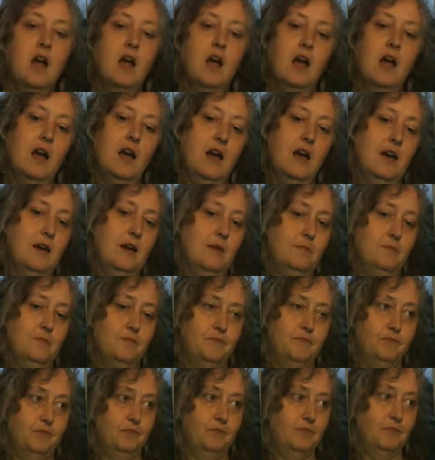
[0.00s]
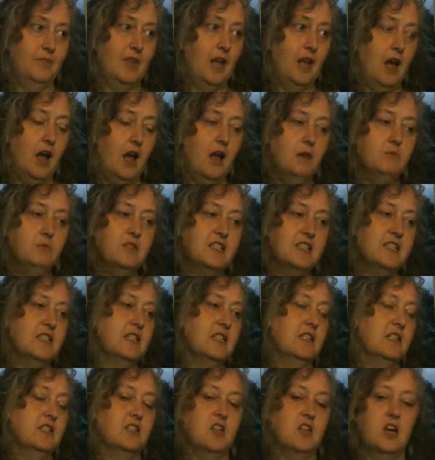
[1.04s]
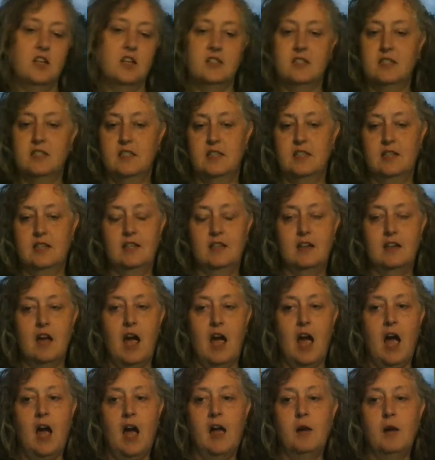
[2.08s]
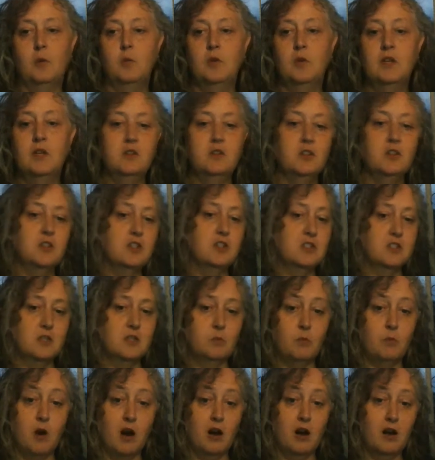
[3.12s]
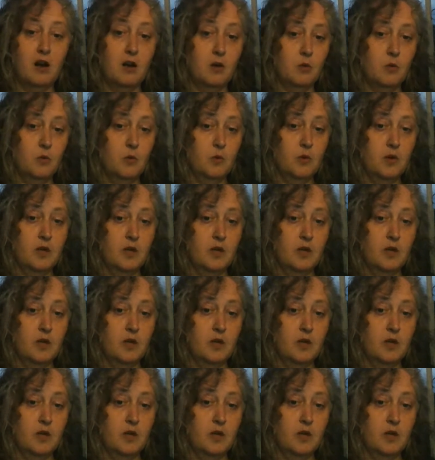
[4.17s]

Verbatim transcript: um, I'm just exhausted. I will look tomorrow.